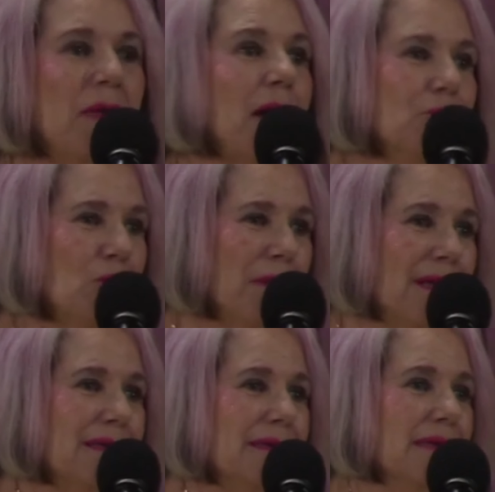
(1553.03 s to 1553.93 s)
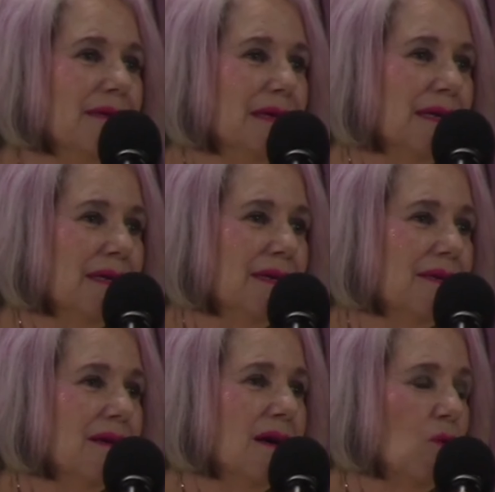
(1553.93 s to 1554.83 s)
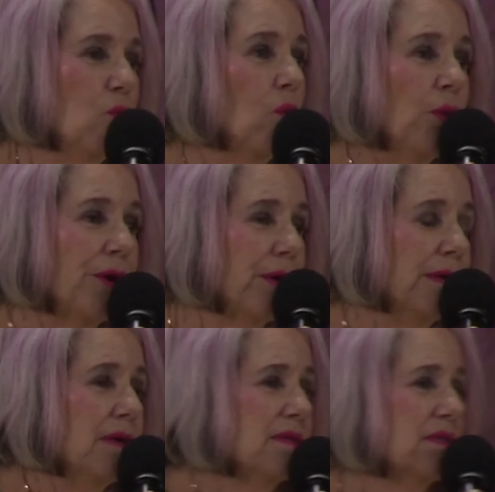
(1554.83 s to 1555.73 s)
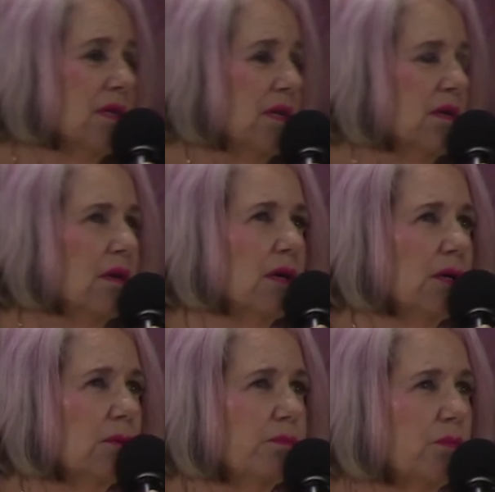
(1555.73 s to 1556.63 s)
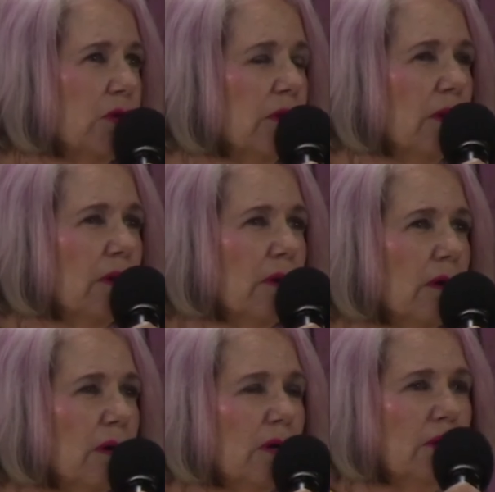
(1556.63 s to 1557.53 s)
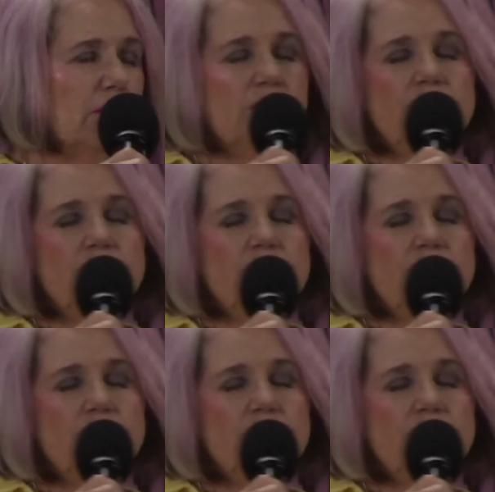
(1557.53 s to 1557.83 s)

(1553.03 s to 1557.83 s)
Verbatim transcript: abnormality, any uh, weariness, any um, uh,